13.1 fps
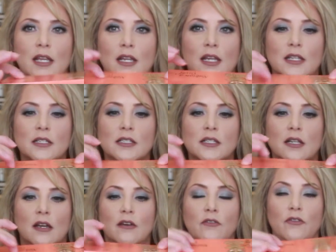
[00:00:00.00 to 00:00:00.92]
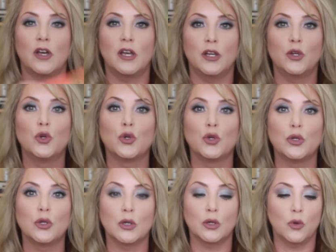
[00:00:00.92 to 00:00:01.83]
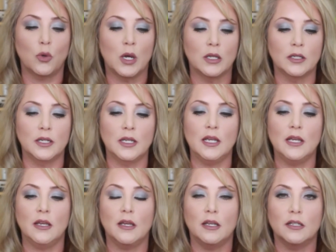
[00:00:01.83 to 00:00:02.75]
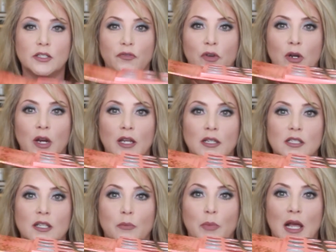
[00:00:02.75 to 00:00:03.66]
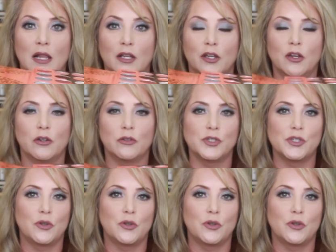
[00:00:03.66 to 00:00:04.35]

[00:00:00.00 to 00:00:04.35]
It is of a good quality as far as the palette goes,